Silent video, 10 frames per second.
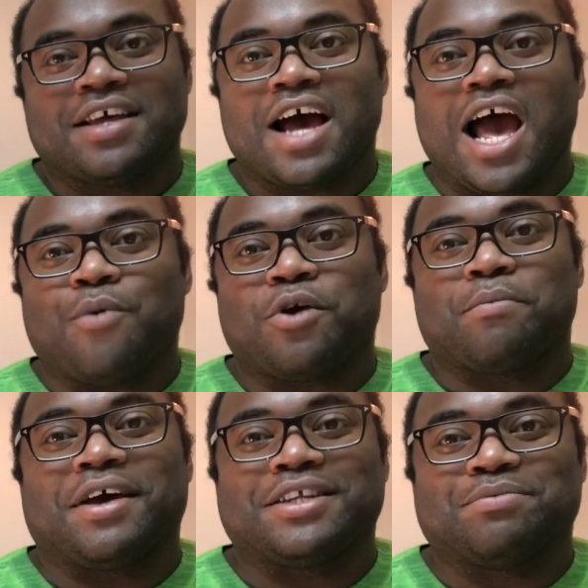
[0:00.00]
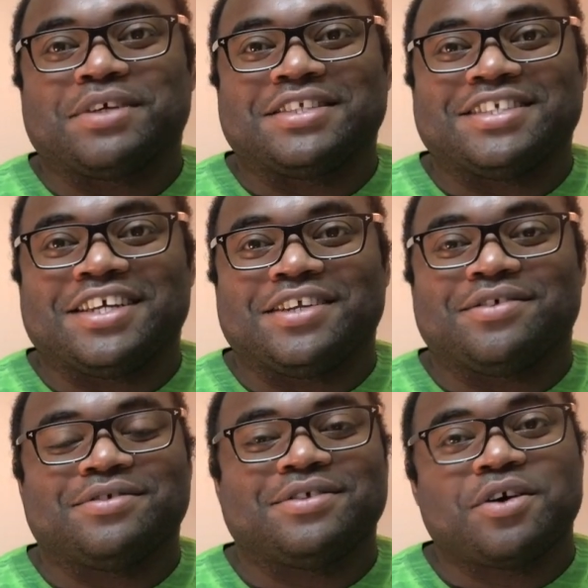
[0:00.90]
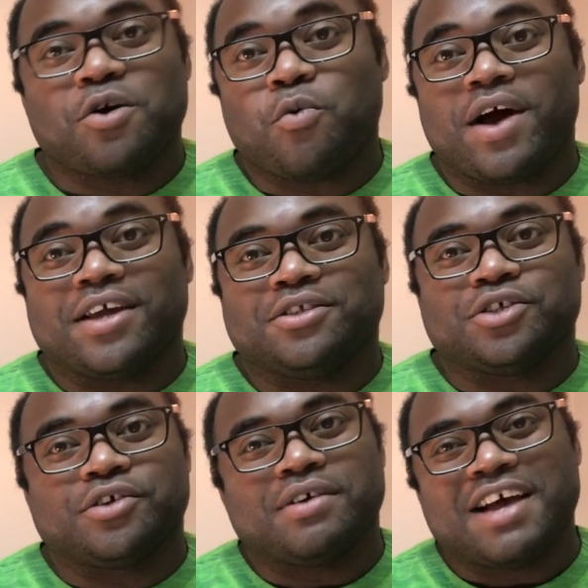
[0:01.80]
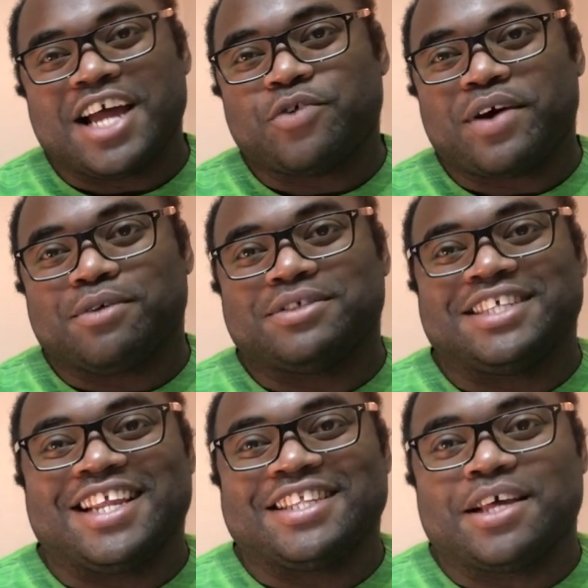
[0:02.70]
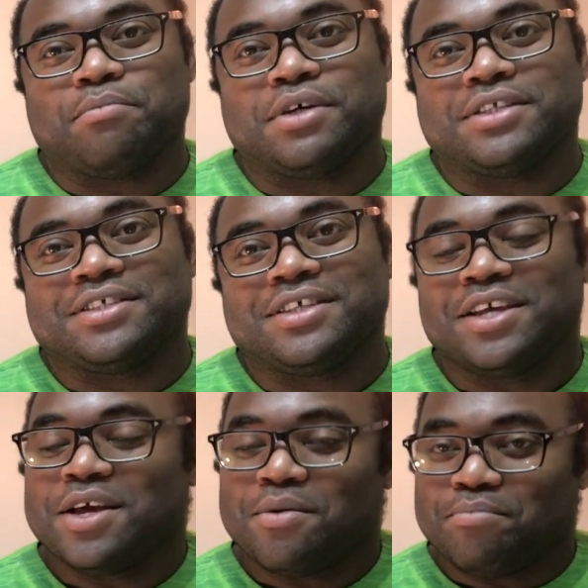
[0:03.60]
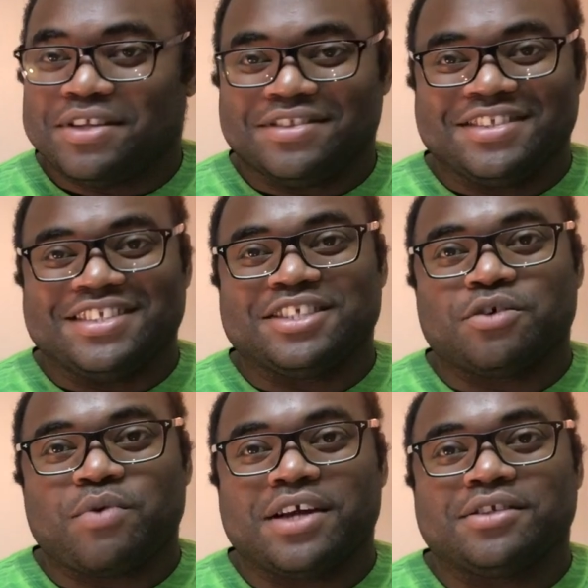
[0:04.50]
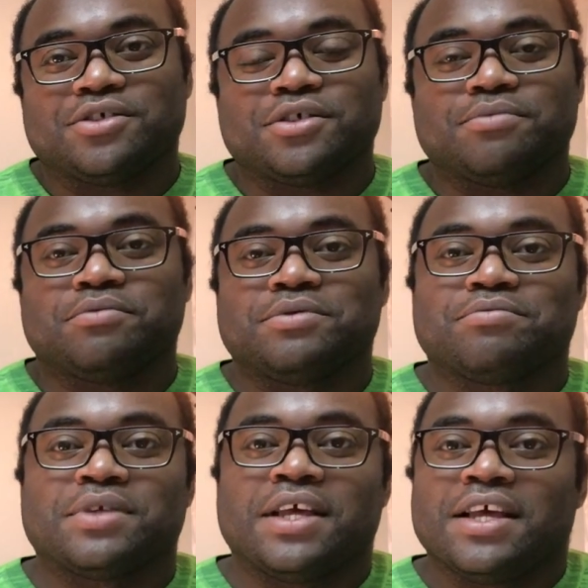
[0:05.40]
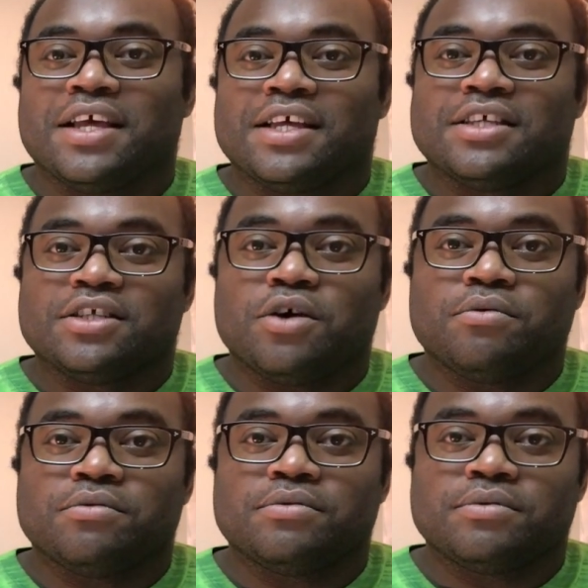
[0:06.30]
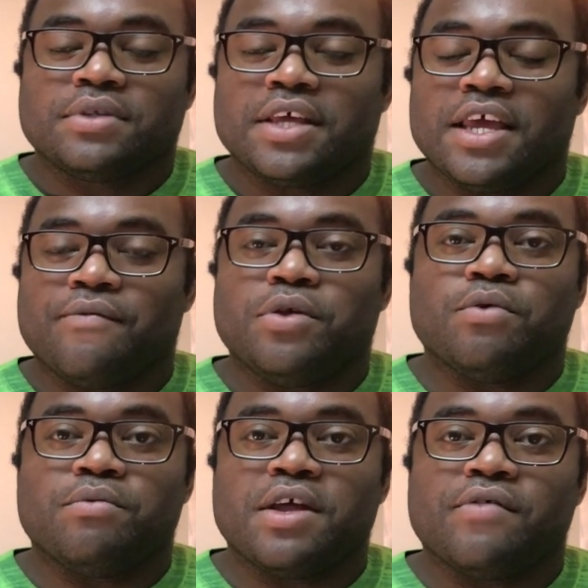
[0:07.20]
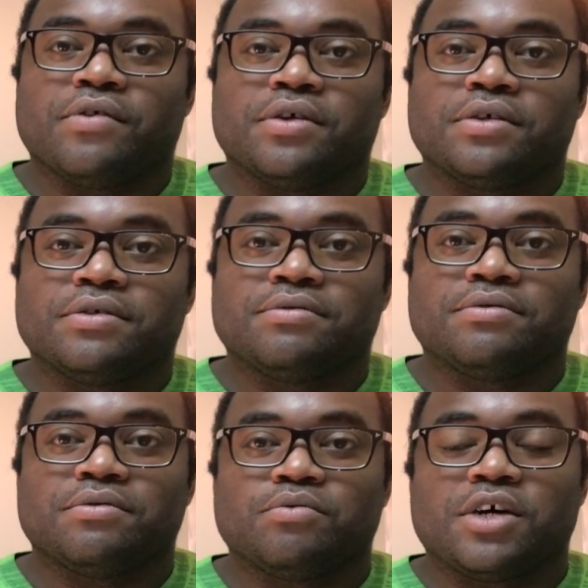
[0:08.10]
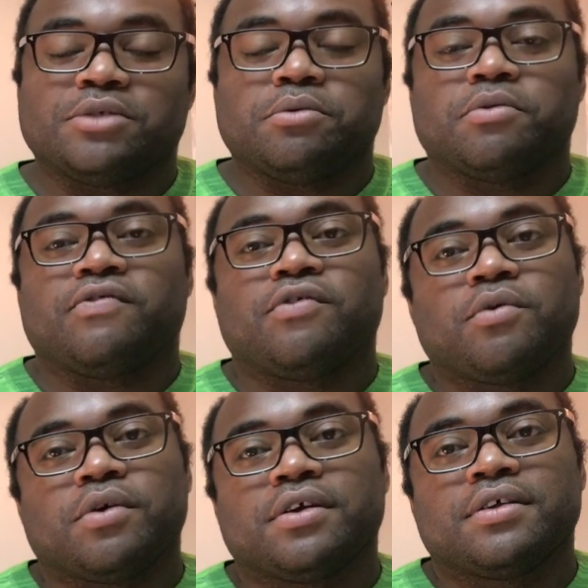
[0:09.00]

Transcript: Hi, welcome back to my channel, Hawaii Turo. I know I don't say that much, but this is Hawaii Turo. So, if you've never watched me before,